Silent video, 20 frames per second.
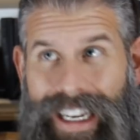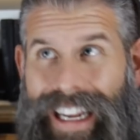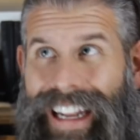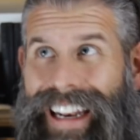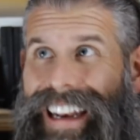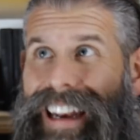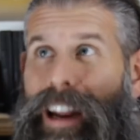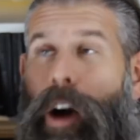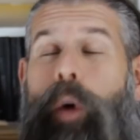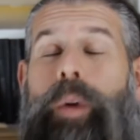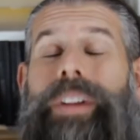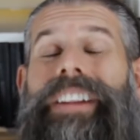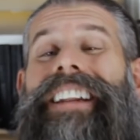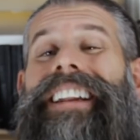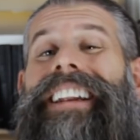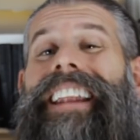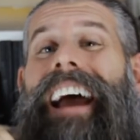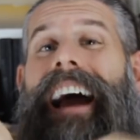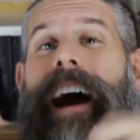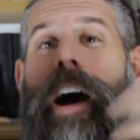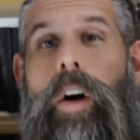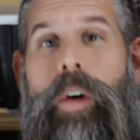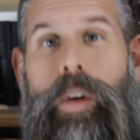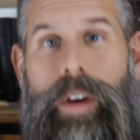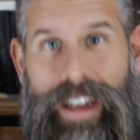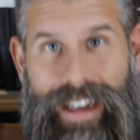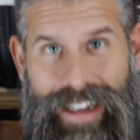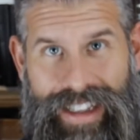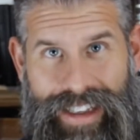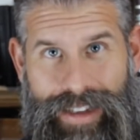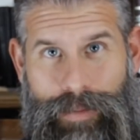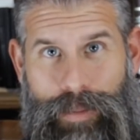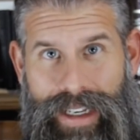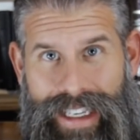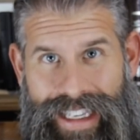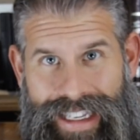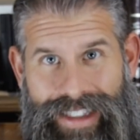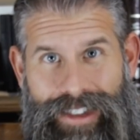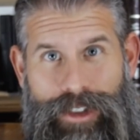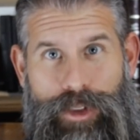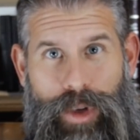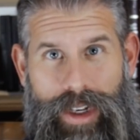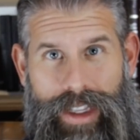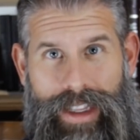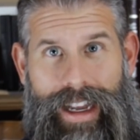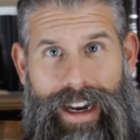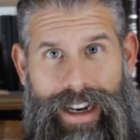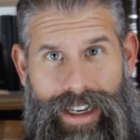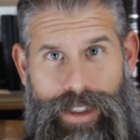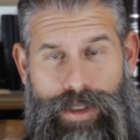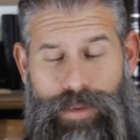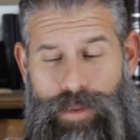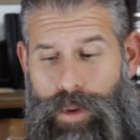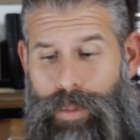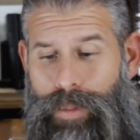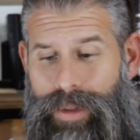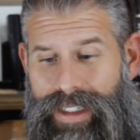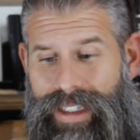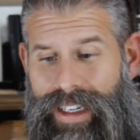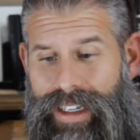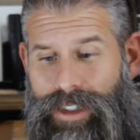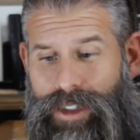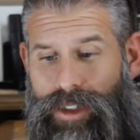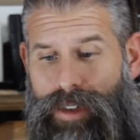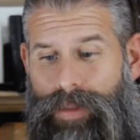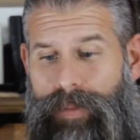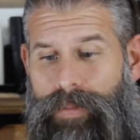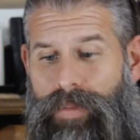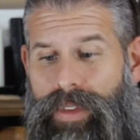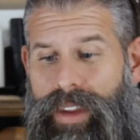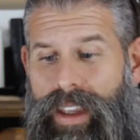and only now can he begin to unlock his full potential.